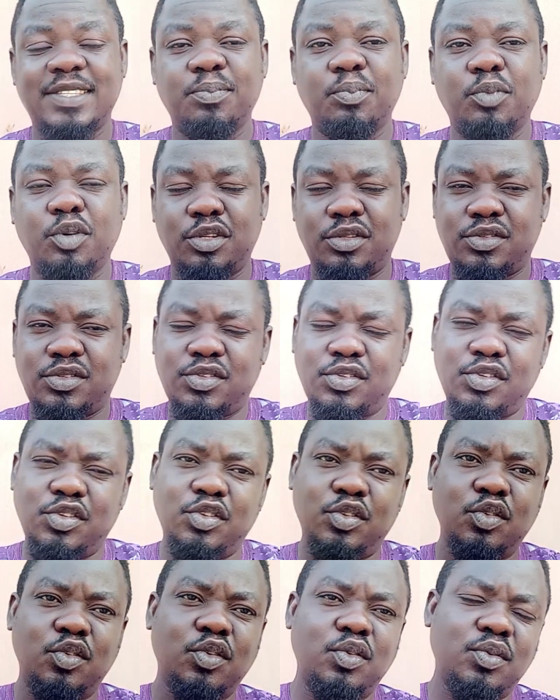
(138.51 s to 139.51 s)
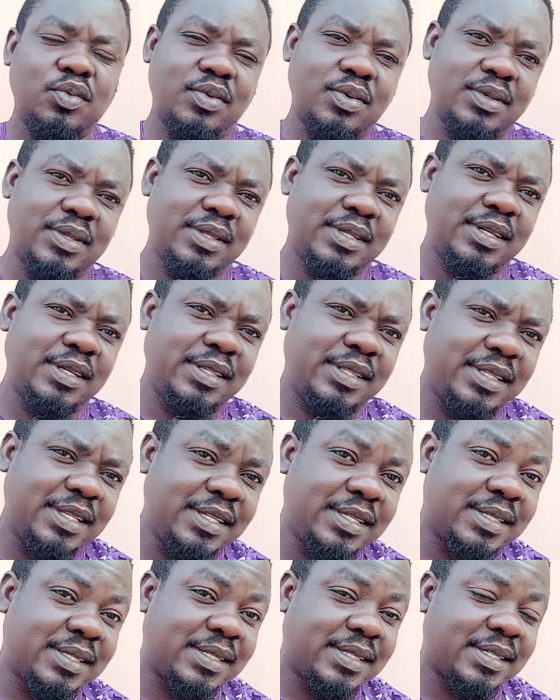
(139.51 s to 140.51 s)
but you know
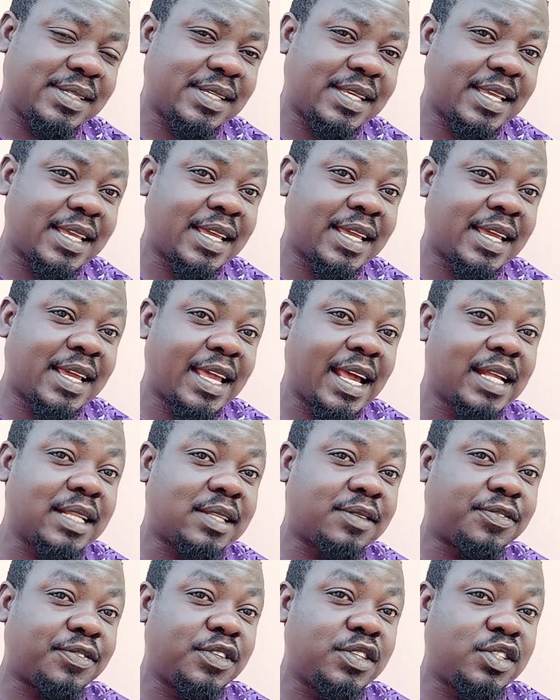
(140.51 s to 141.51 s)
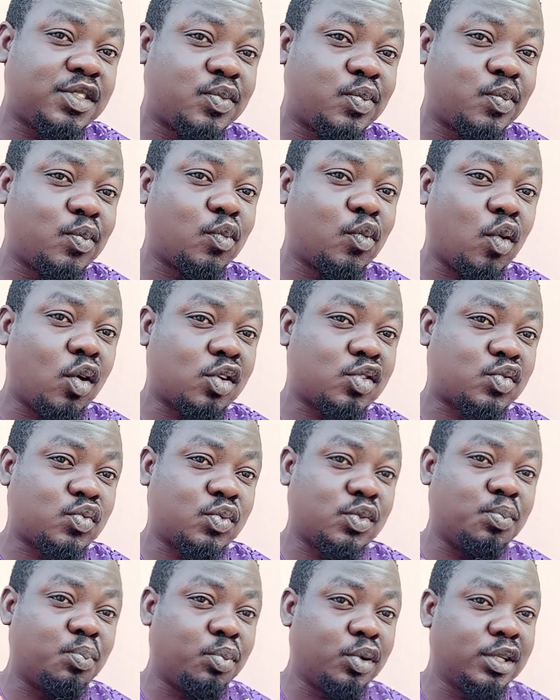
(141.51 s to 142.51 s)
this catfish works with
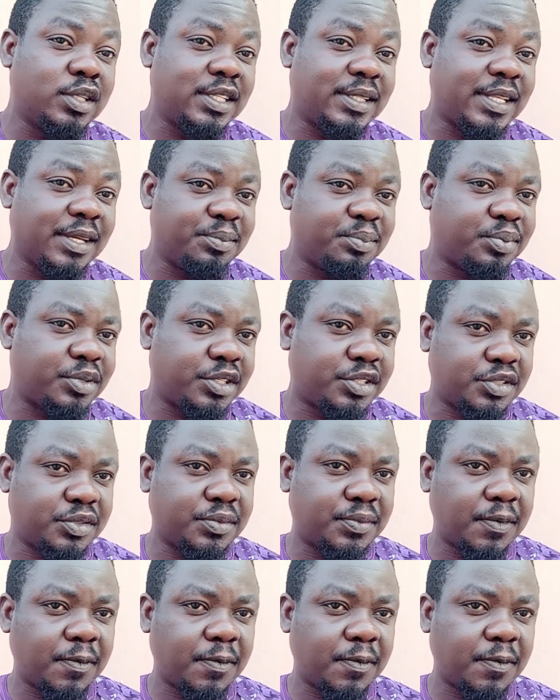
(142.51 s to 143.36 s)
body temperature